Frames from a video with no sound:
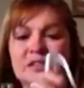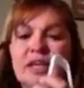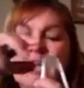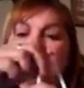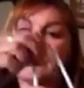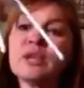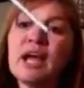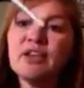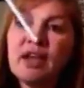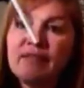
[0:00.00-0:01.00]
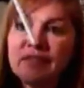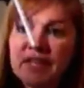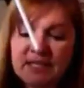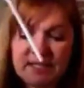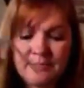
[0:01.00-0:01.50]
Okay, so now you have
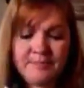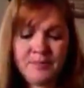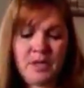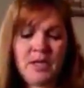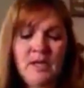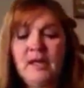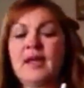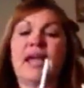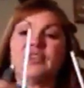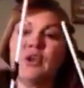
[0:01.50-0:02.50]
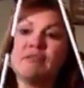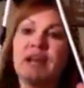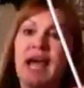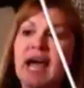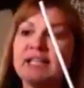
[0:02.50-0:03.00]
this, and you have
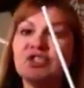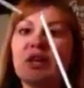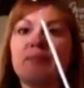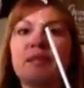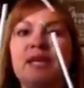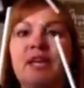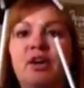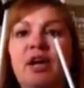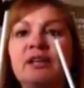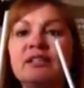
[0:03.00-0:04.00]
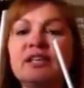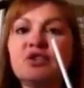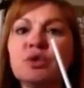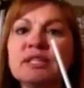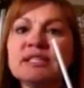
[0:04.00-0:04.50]
an odd shaped thing here. And as
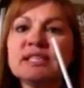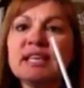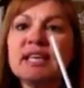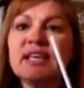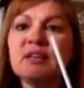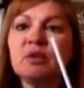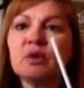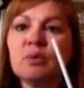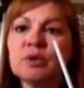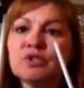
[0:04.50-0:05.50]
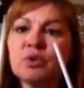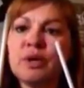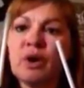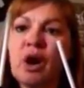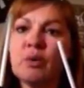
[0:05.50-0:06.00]
you can see, look what we're
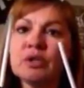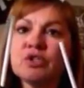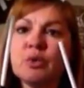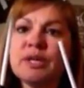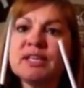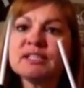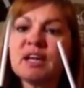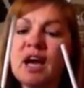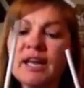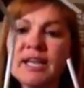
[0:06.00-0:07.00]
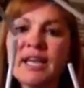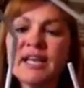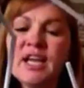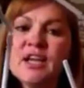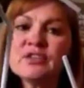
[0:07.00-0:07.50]
doing. All we're doing is cutting
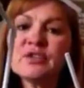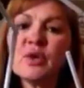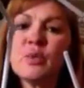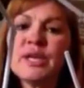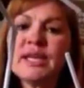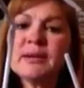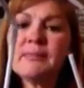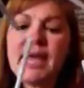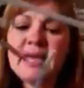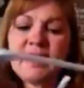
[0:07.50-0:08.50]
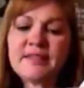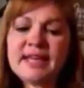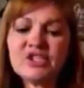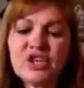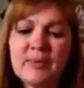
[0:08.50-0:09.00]
it so that we can make
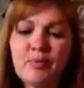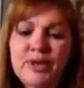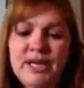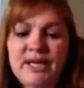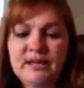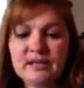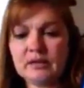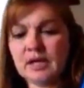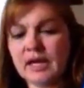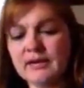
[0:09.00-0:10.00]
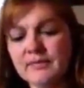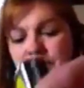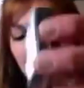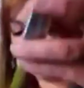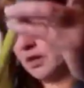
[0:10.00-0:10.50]
that shape we need. Okay,
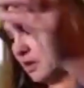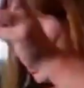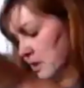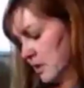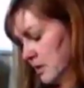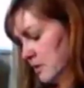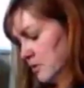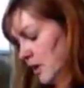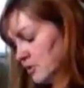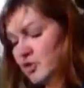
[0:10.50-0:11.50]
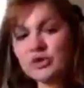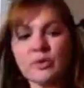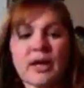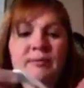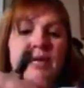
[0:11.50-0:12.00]
so I'll show
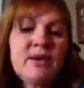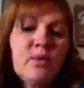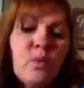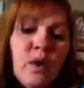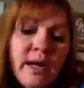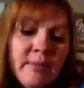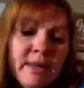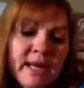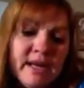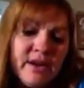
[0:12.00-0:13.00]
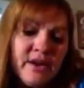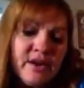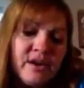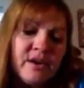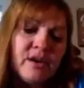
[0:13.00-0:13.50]
you what I mean in 1 minute here.